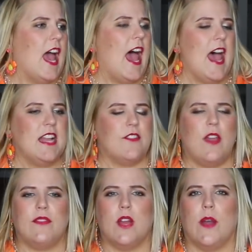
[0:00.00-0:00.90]
And if
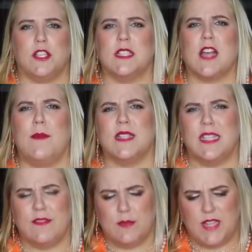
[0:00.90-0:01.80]
you have any questions, comments,
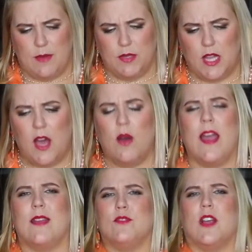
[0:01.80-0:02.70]
leave them down below.
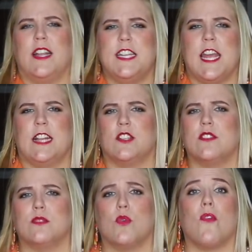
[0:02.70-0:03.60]
I am trying to answer
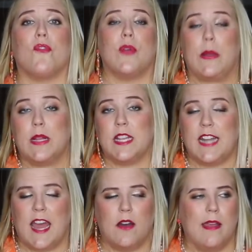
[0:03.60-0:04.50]
those more frequently
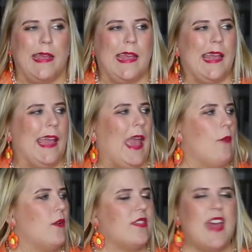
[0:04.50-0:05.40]
now.
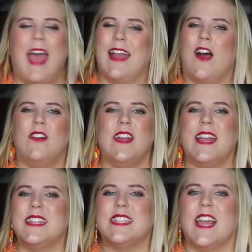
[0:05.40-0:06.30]
And with that, all I
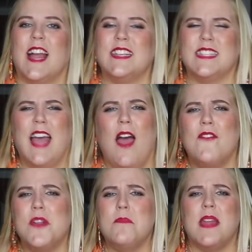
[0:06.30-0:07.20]
can say, guys, is
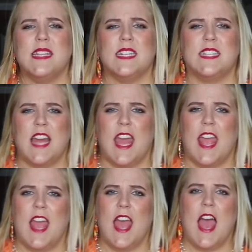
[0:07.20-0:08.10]
have an amazing
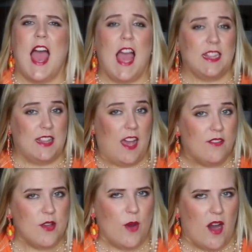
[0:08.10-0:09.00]
day. I
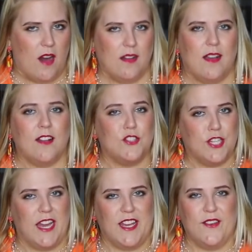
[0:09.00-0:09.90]
love you all. I'll
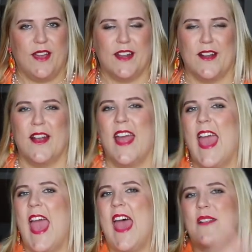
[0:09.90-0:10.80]
check you later,
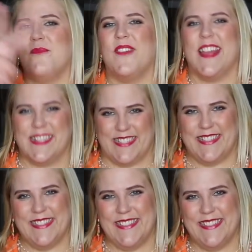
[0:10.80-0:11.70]
and peace.